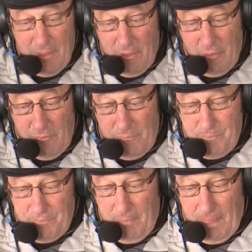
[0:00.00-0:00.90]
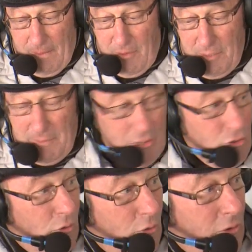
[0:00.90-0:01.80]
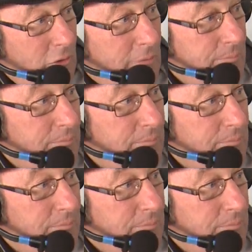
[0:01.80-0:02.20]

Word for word: because I'm in goal,